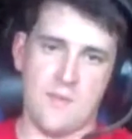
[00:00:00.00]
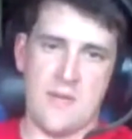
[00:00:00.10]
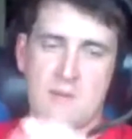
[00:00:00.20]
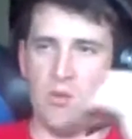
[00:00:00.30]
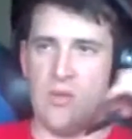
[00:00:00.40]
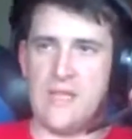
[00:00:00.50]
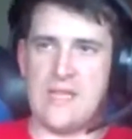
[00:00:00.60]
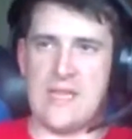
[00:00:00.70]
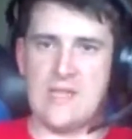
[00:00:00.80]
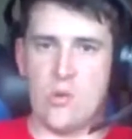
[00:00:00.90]
for people
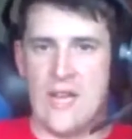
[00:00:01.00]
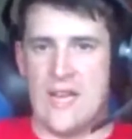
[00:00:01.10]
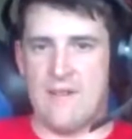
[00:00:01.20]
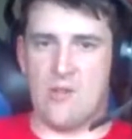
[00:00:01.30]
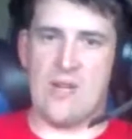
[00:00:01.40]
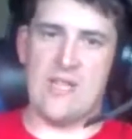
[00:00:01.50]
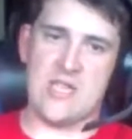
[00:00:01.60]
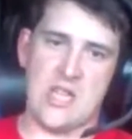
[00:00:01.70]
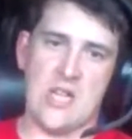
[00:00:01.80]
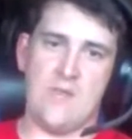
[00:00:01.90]
like that don't have
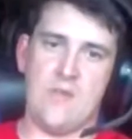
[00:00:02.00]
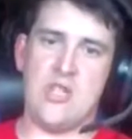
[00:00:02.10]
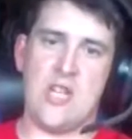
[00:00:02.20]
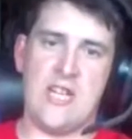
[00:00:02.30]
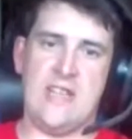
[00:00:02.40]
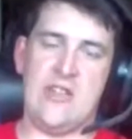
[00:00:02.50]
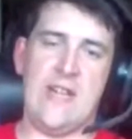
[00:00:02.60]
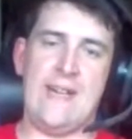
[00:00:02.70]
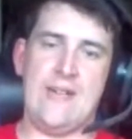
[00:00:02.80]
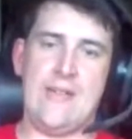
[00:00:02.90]
greatest coverage in
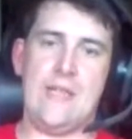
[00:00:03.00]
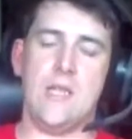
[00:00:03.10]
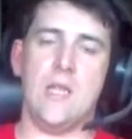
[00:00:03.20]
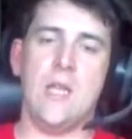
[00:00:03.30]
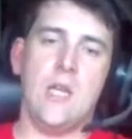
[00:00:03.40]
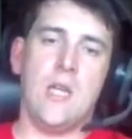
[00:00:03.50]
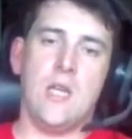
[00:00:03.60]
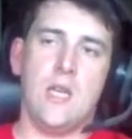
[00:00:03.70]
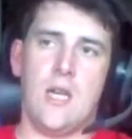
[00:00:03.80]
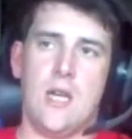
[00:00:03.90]
their area,
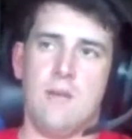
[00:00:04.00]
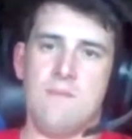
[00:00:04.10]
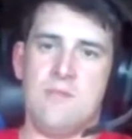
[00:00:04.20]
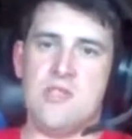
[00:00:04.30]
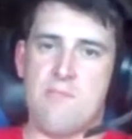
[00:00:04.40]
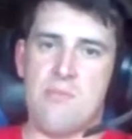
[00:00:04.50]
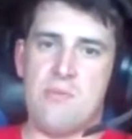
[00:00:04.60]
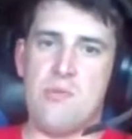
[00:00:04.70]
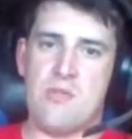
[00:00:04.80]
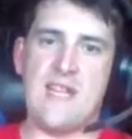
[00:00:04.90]
just to
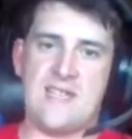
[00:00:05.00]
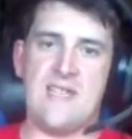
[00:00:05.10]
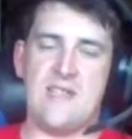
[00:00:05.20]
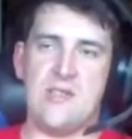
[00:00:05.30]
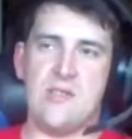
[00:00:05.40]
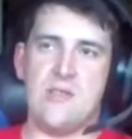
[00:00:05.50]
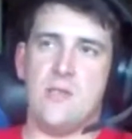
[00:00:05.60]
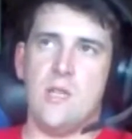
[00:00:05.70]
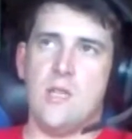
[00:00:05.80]
boost that signal.